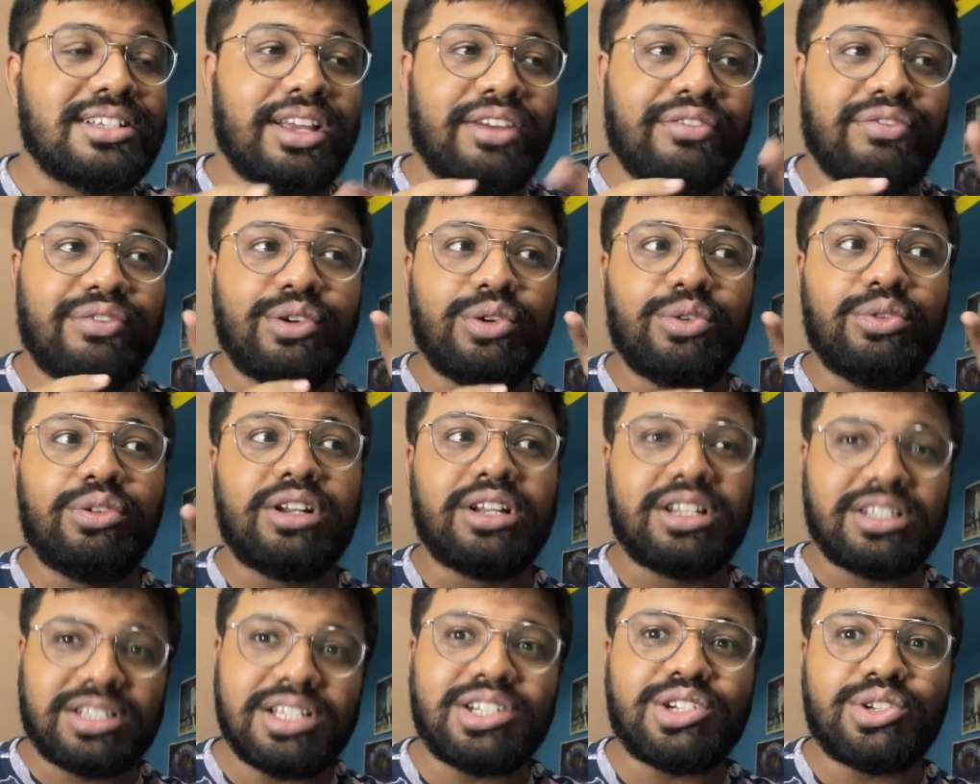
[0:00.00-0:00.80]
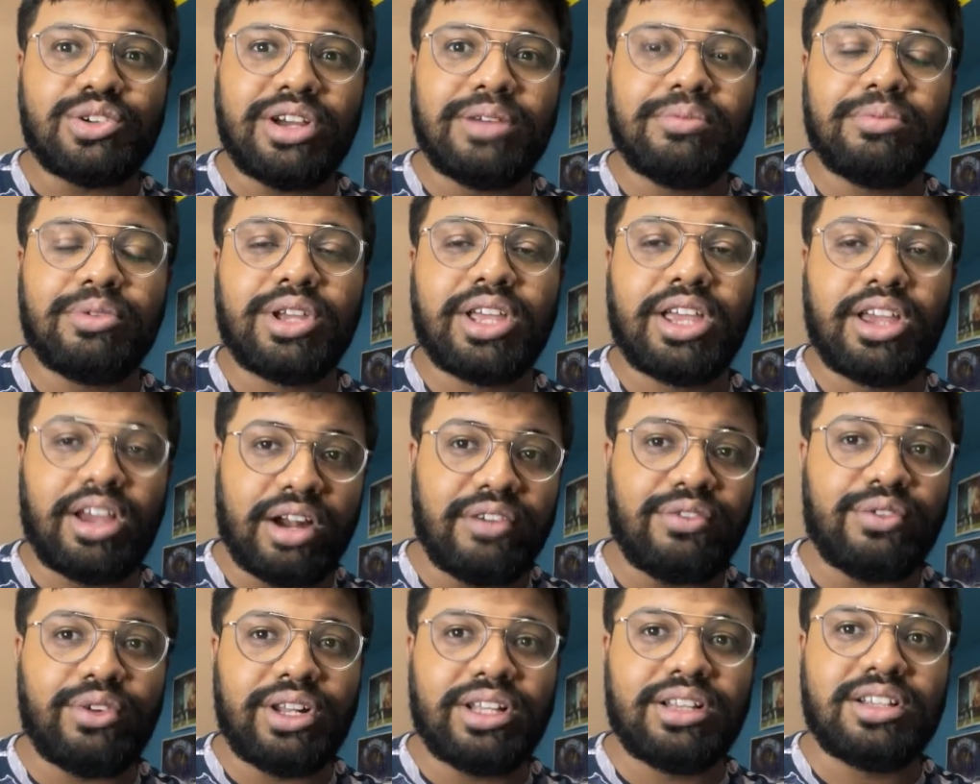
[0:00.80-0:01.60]
If you listen to him
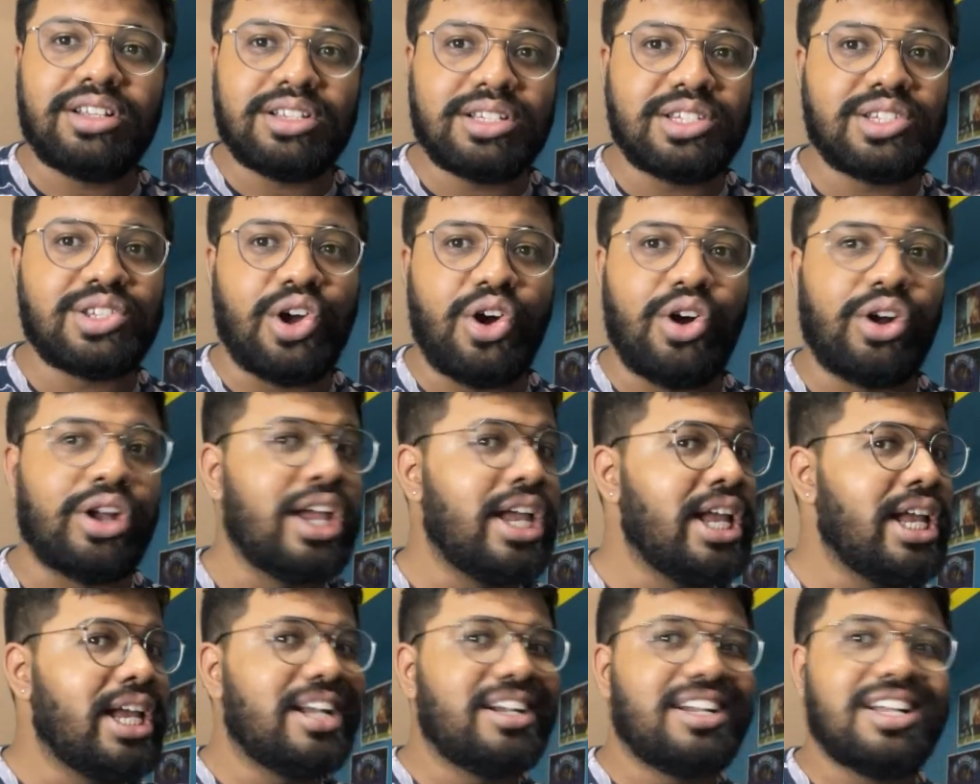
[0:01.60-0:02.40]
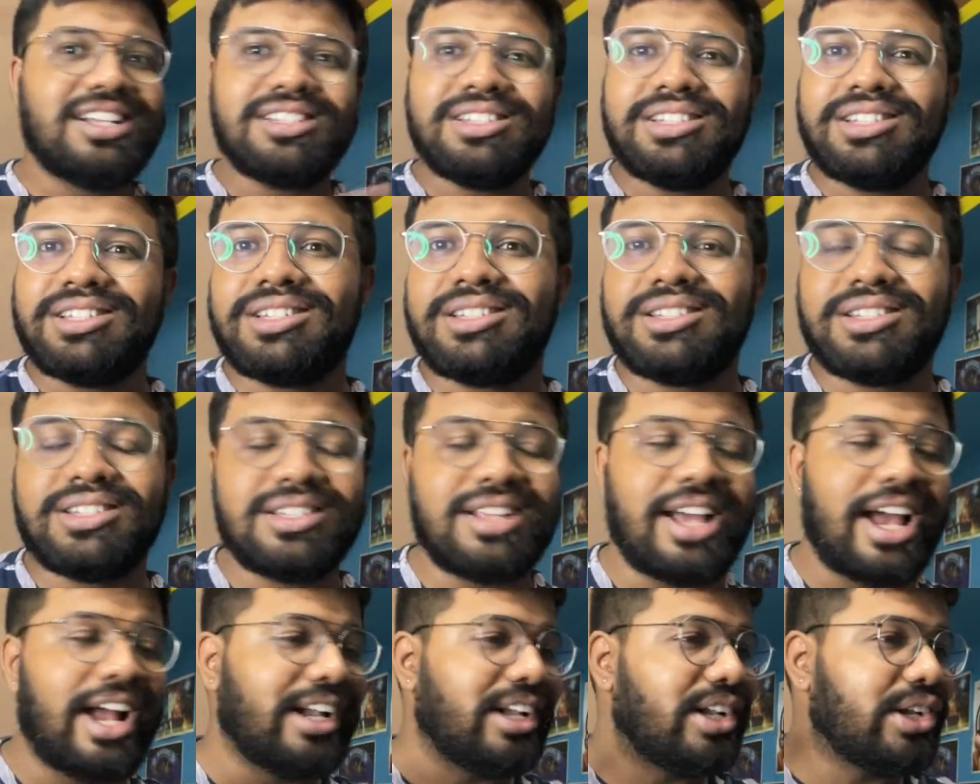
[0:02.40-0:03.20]
carefully in this song, it doesn't
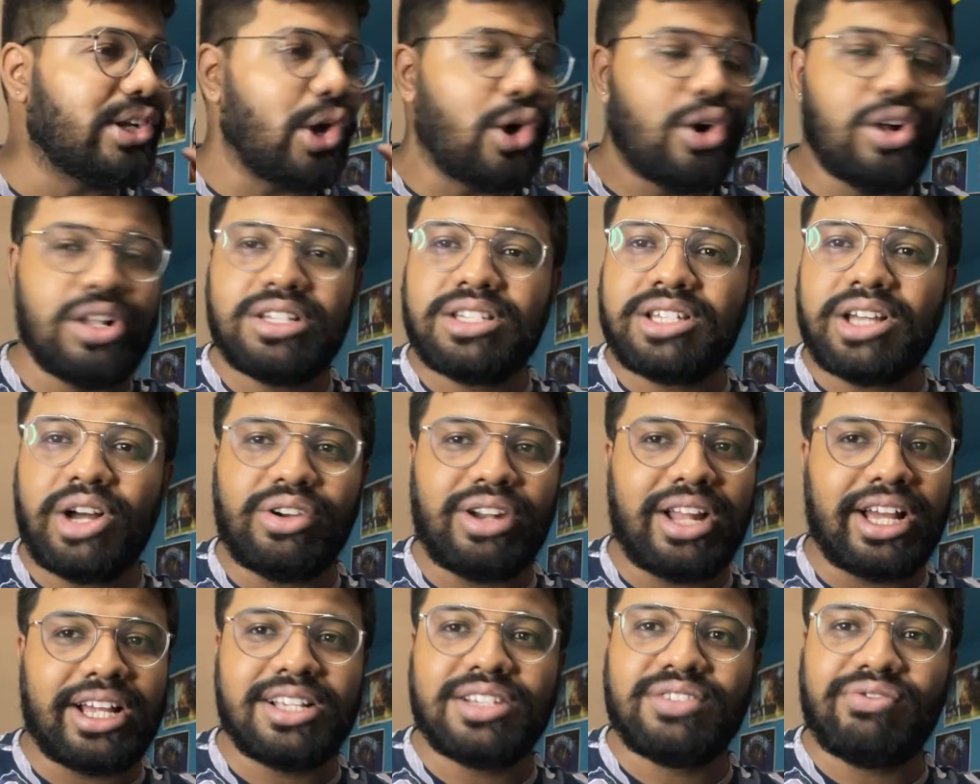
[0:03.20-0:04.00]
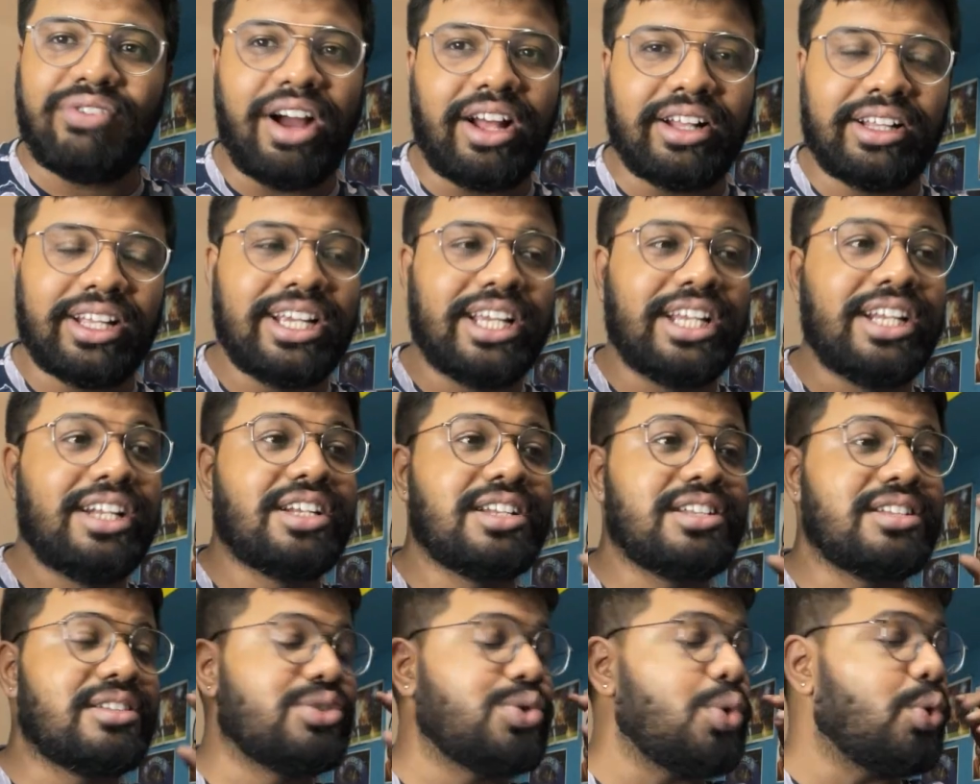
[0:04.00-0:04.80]
at all sound like his father. He
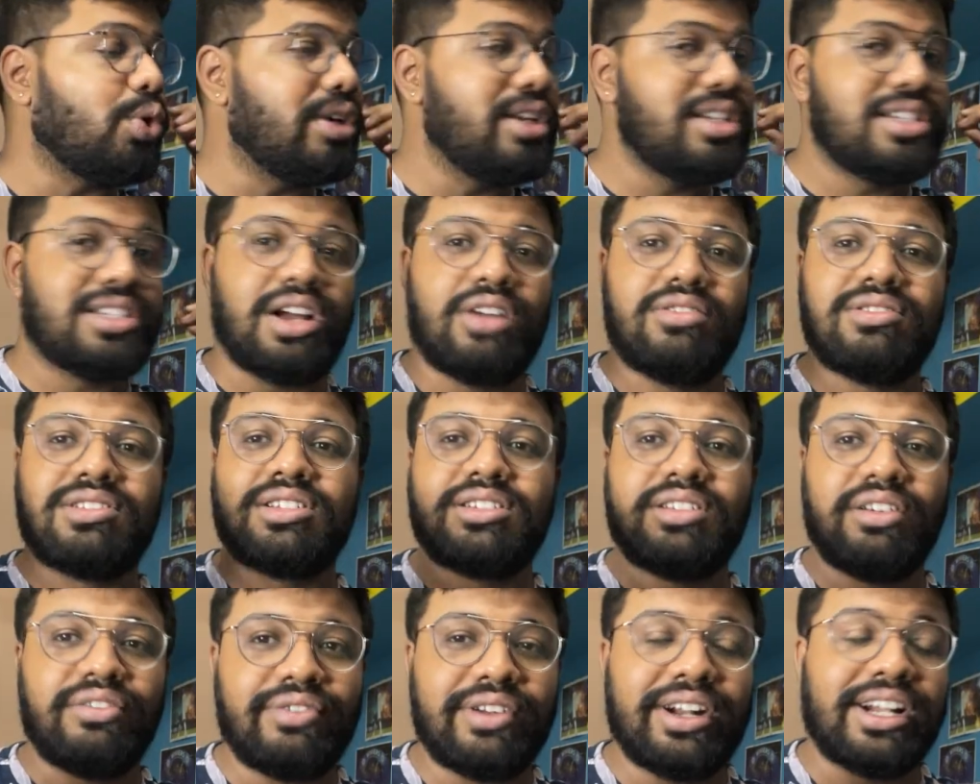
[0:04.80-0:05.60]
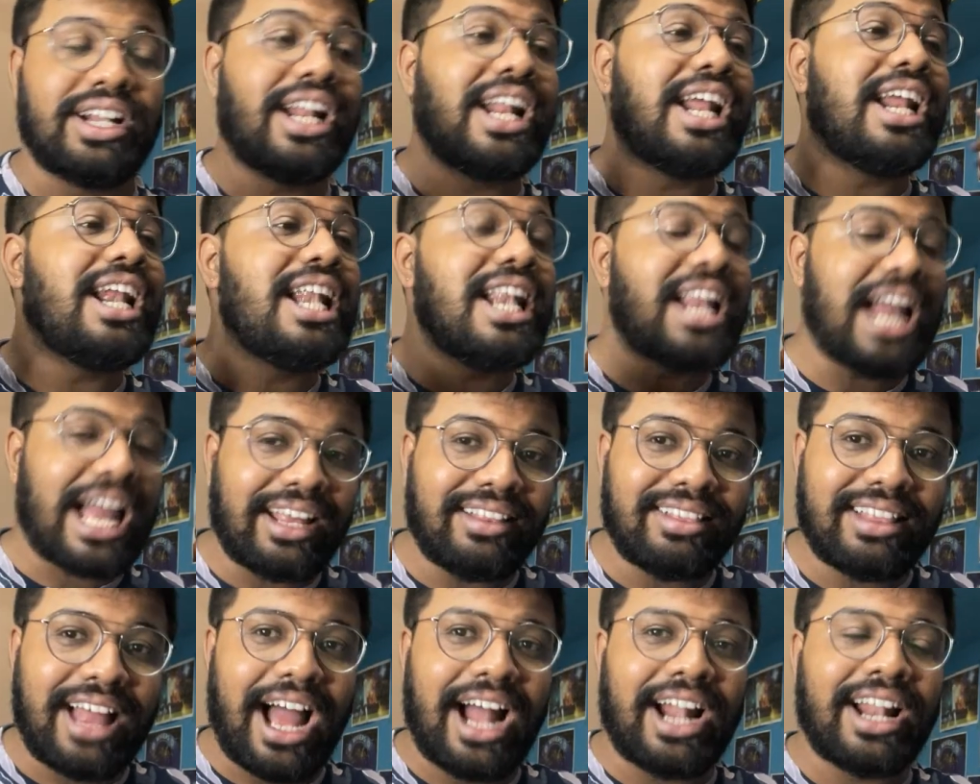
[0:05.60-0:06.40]
totally sounds different, and I
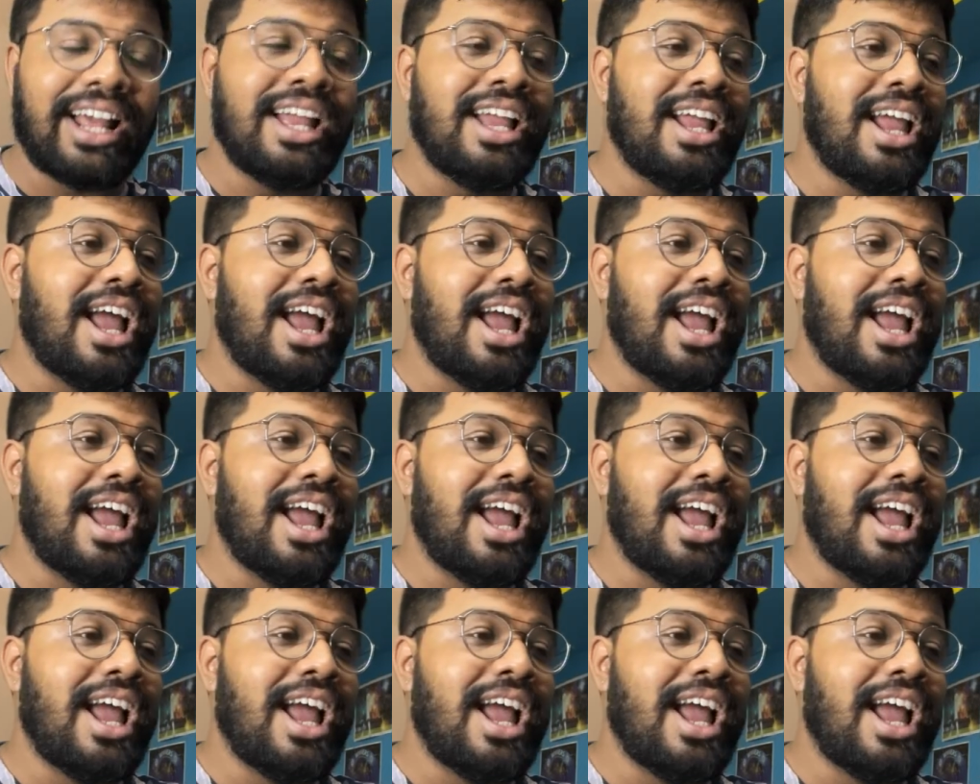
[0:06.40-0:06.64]
like that.